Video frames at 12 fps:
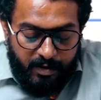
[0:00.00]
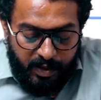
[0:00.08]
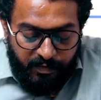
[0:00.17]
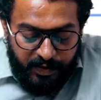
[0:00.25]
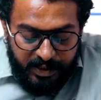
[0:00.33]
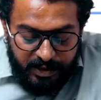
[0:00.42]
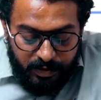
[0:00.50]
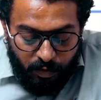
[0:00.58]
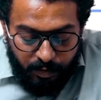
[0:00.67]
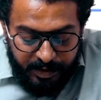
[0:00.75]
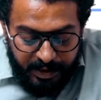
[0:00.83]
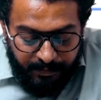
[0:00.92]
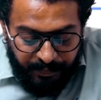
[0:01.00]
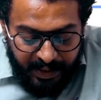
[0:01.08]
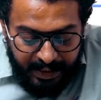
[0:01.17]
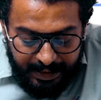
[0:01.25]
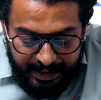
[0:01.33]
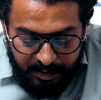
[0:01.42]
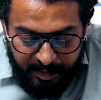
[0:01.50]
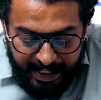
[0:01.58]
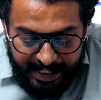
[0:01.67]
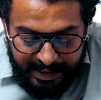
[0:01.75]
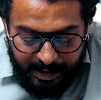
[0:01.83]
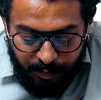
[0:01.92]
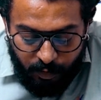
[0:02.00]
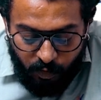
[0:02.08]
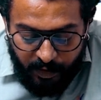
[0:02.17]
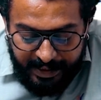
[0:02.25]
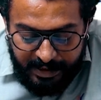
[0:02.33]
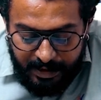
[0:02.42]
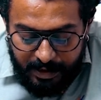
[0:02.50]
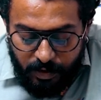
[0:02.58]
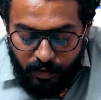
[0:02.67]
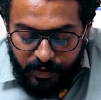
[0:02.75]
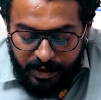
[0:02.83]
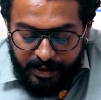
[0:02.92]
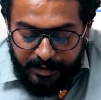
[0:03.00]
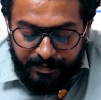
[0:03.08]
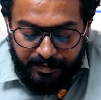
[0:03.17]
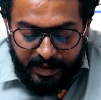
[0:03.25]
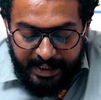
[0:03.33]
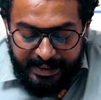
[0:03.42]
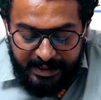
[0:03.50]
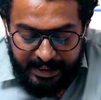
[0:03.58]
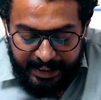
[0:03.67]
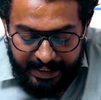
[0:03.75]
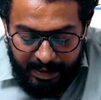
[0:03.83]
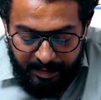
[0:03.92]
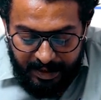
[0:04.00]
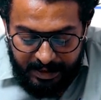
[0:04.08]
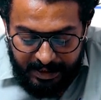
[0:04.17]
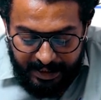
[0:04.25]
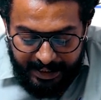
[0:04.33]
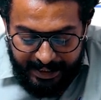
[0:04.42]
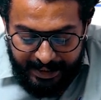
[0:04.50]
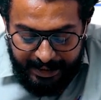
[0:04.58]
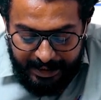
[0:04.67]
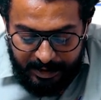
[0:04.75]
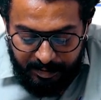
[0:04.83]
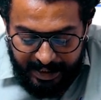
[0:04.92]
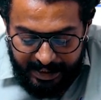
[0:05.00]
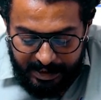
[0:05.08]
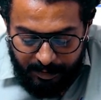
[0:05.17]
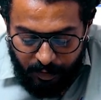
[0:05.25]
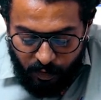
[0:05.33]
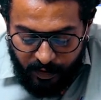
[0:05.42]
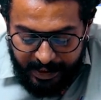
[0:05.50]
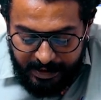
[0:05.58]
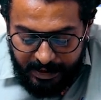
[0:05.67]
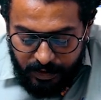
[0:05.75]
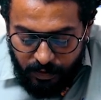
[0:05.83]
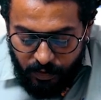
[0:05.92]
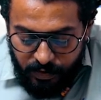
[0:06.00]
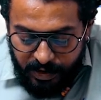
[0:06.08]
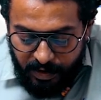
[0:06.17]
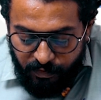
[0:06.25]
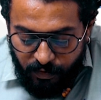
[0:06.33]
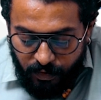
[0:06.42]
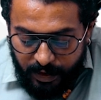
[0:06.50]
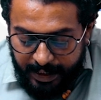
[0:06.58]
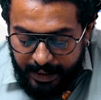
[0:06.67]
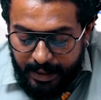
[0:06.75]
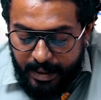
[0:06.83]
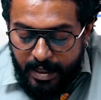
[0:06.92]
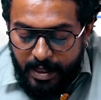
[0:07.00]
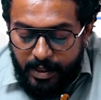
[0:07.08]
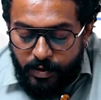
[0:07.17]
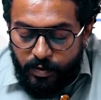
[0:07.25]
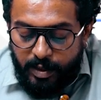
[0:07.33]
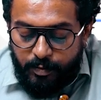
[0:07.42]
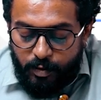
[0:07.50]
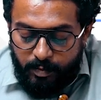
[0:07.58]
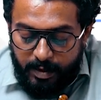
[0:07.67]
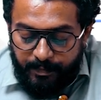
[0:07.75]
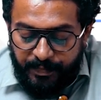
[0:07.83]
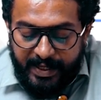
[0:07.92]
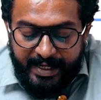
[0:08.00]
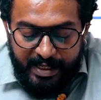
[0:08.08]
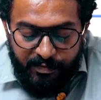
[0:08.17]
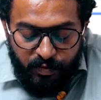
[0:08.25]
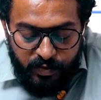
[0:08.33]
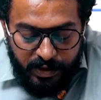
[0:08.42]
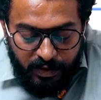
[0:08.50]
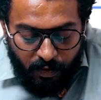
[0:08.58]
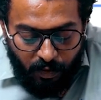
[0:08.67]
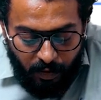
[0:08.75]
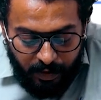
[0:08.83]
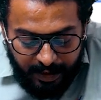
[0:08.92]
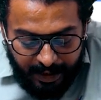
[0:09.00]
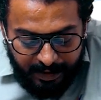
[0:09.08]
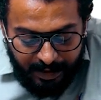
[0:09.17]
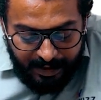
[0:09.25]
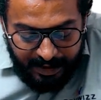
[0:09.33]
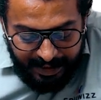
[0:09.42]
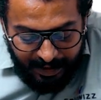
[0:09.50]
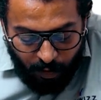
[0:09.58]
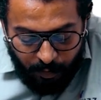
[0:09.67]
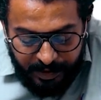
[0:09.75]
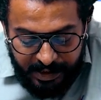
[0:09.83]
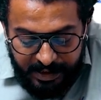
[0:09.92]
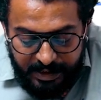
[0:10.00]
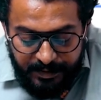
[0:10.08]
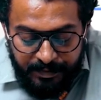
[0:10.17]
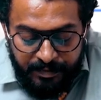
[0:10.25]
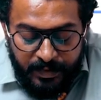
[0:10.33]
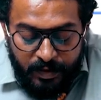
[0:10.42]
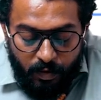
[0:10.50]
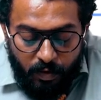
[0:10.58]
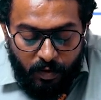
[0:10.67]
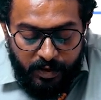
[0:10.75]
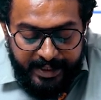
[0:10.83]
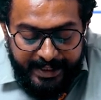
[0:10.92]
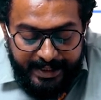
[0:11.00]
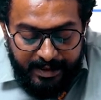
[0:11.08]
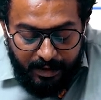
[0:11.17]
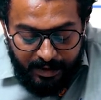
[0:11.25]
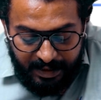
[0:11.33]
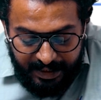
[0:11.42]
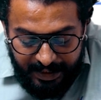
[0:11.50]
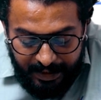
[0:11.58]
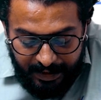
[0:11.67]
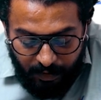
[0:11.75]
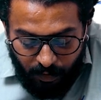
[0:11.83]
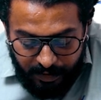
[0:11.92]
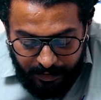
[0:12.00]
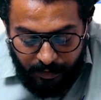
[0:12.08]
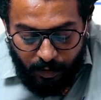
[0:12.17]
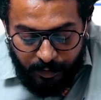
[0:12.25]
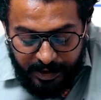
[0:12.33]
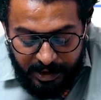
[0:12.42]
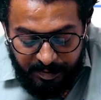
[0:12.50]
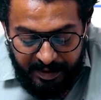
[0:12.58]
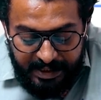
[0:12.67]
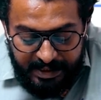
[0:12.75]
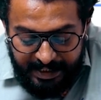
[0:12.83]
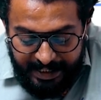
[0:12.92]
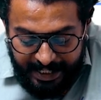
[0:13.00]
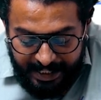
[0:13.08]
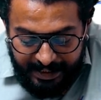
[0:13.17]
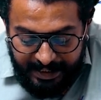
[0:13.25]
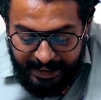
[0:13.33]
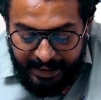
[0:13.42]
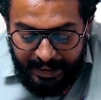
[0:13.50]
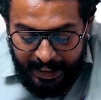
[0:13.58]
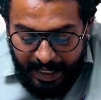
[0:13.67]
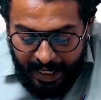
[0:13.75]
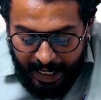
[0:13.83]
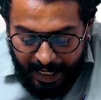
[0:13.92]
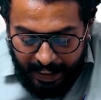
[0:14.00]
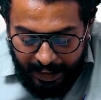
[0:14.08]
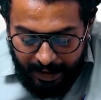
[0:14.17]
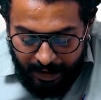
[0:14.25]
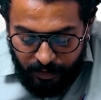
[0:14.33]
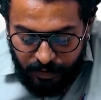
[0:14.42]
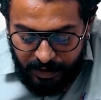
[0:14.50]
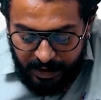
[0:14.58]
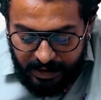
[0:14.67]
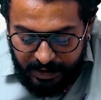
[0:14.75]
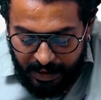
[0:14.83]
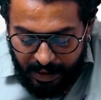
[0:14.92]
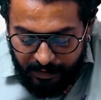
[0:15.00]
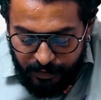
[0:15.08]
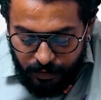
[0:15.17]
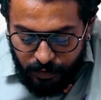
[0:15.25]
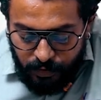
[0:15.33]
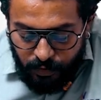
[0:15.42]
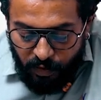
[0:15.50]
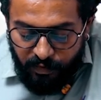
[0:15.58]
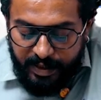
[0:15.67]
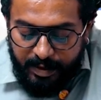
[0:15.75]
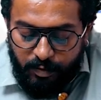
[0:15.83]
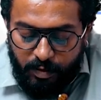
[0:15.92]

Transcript: the first option, the nurse manager provides the solution. It is clearly mentioned that nurse manager provides the solution for a unit problem. And if you see all the other three options, all the three options B, C and D allows the staffs to solve their